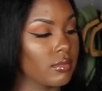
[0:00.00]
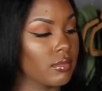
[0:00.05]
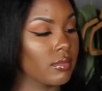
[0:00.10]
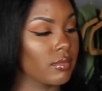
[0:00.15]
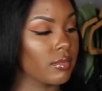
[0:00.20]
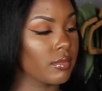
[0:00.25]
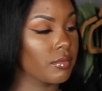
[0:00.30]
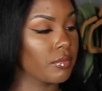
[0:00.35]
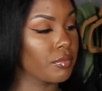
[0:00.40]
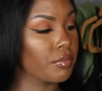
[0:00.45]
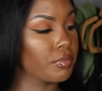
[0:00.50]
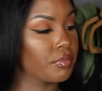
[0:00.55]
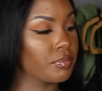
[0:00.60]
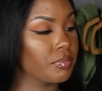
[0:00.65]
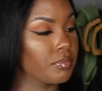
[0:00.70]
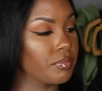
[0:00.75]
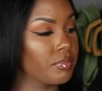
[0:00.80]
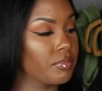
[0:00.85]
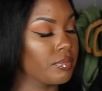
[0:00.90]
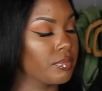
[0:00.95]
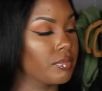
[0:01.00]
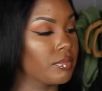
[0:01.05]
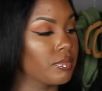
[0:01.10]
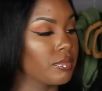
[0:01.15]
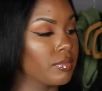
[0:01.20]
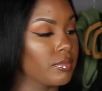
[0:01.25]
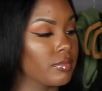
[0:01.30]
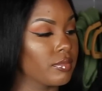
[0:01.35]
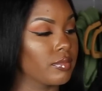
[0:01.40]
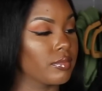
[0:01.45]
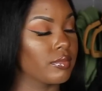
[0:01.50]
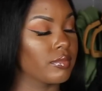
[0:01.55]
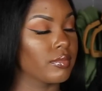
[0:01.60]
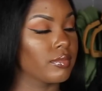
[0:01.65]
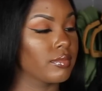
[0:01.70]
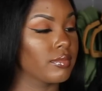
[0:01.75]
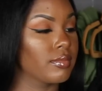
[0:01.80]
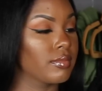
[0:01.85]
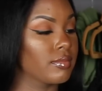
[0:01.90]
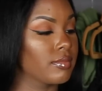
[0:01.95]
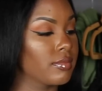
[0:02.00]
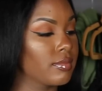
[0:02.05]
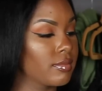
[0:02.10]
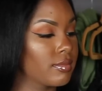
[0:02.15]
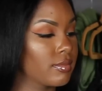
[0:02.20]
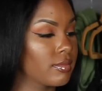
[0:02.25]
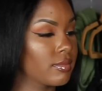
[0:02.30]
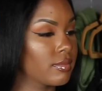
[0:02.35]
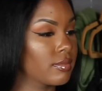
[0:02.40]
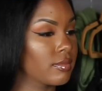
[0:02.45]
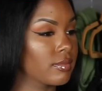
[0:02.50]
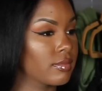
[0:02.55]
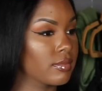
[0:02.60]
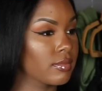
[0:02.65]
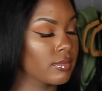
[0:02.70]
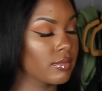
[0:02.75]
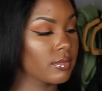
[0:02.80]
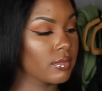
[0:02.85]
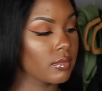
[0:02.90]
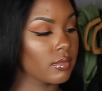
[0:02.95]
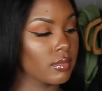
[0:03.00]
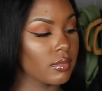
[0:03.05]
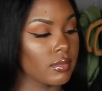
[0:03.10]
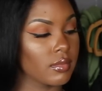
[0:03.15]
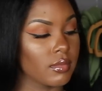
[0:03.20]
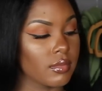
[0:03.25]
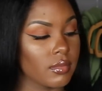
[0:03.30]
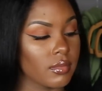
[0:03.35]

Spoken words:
(not speaking)